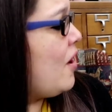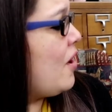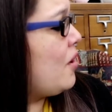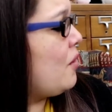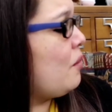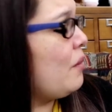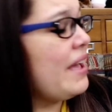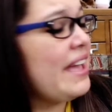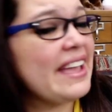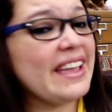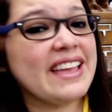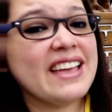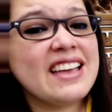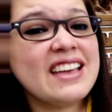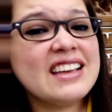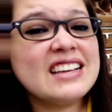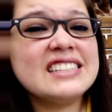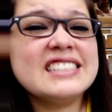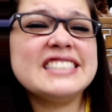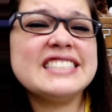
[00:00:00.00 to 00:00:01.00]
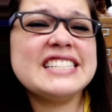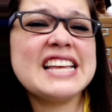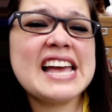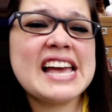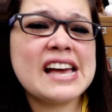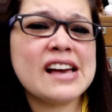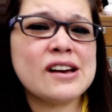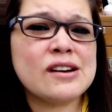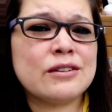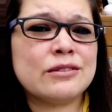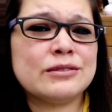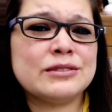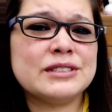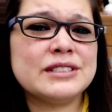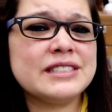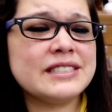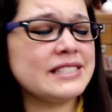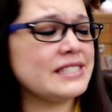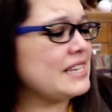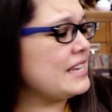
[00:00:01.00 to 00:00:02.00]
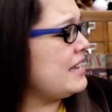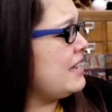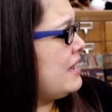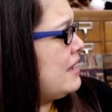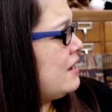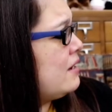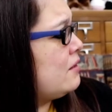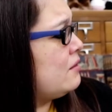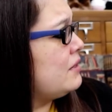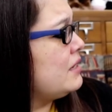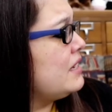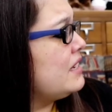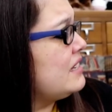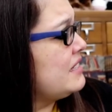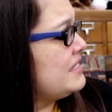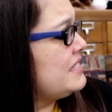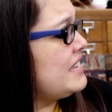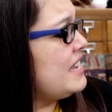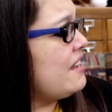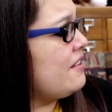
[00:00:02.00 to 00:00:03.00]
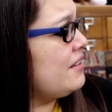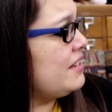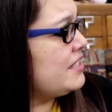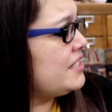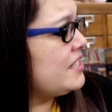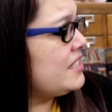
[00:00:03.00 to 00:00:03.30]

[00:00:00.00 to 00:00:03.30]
far away. Down, down, down